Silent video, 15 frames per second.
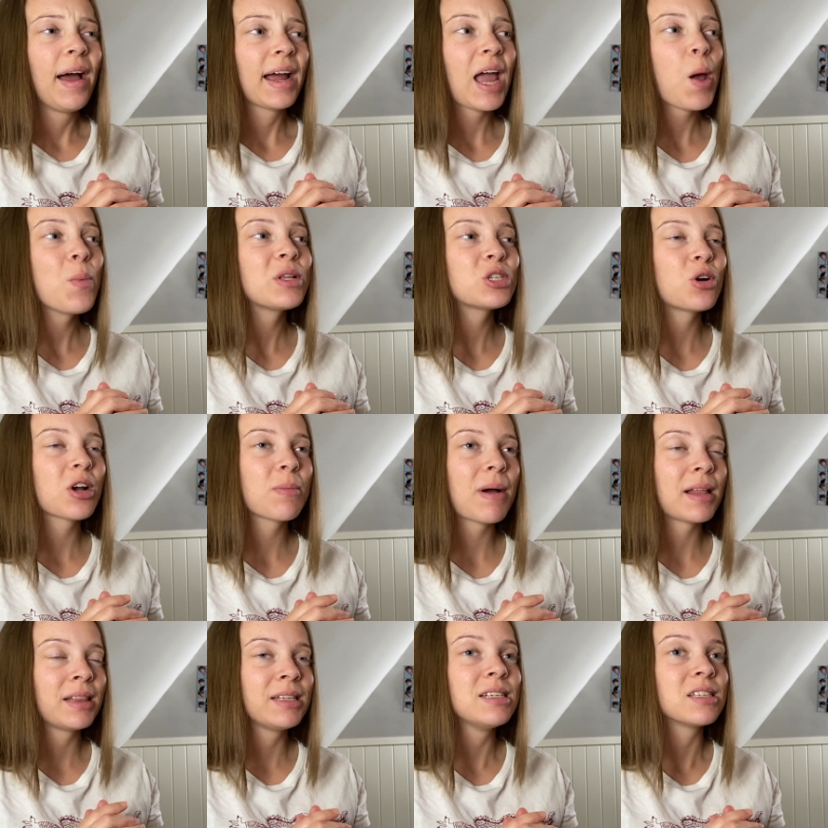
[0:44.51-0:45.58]
can we talk
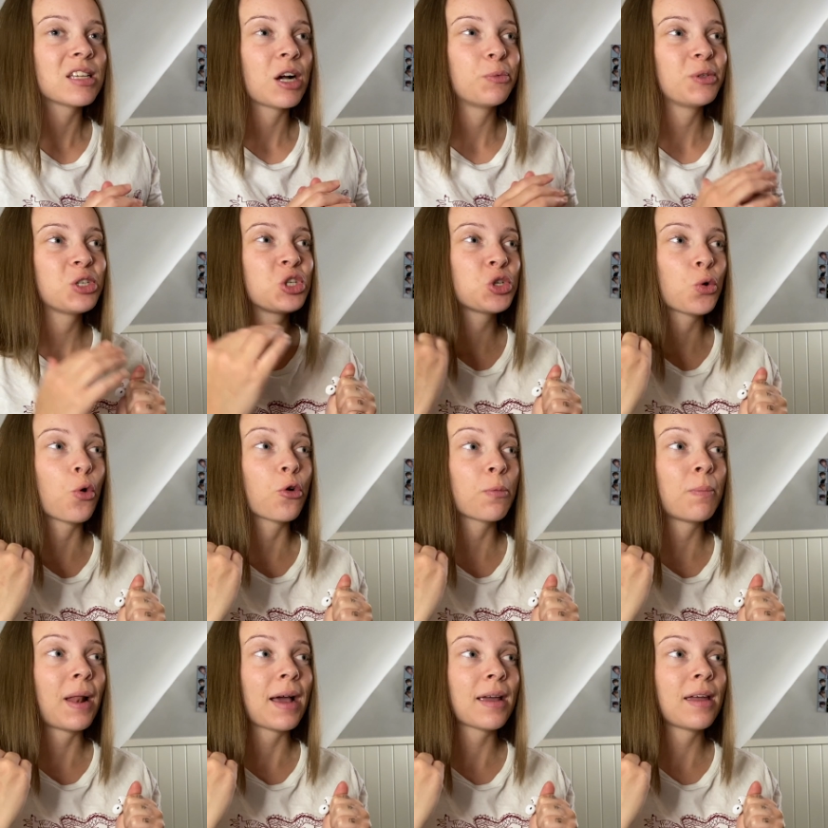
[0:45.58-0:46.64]
about Lisa with
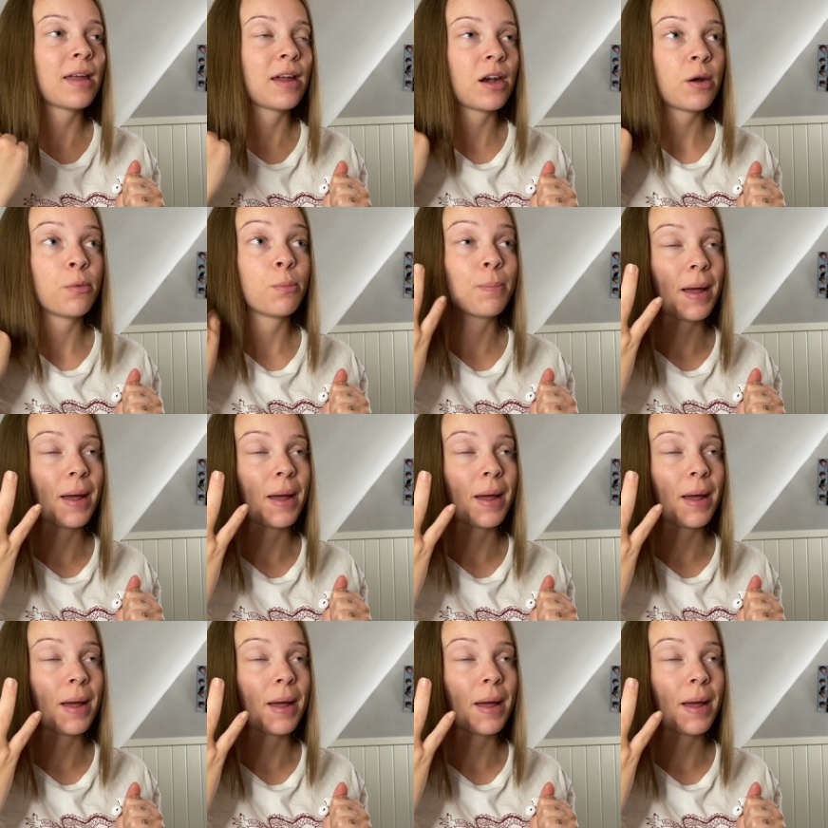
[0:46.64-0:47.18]
short black hair,